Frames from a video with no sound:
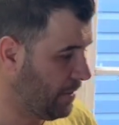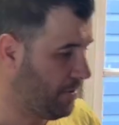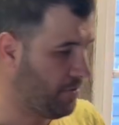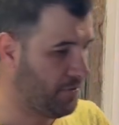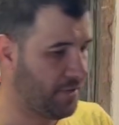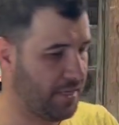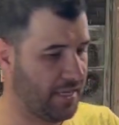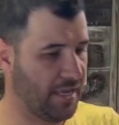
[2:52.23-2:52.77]

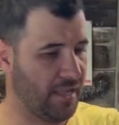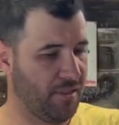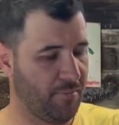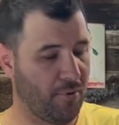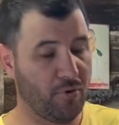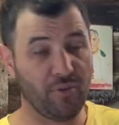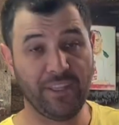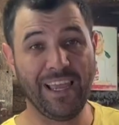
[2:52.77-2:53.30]
the
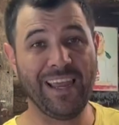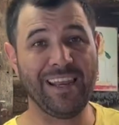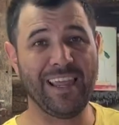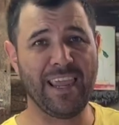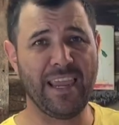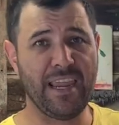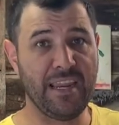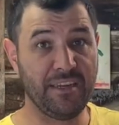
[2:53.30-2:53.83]
bottle out
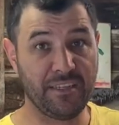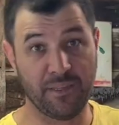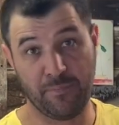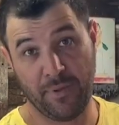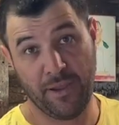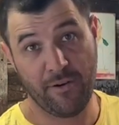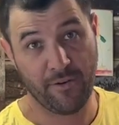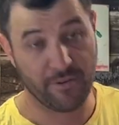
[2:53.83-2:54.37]
and
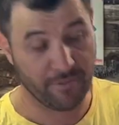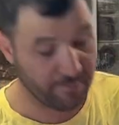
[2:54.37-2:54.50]
compare